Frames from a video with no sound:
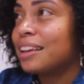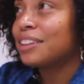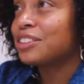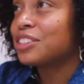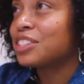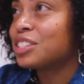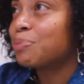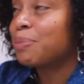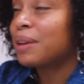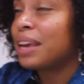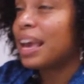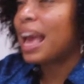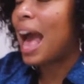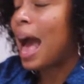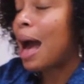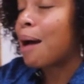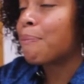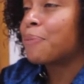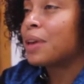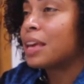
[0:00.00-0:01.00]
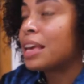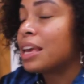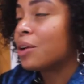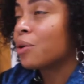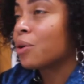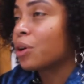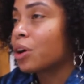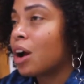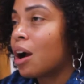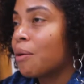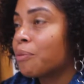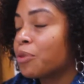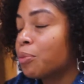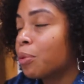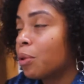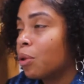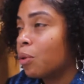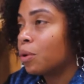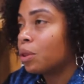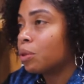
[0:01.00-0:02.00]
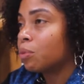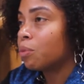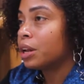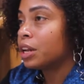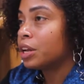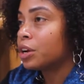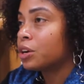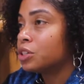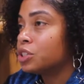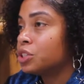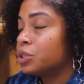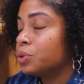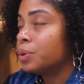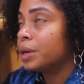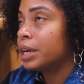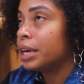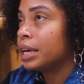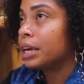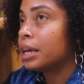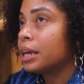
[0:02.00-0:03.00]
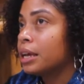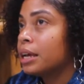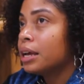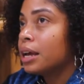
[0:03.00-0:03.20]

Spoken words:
just be happy or comfortable with what you're doing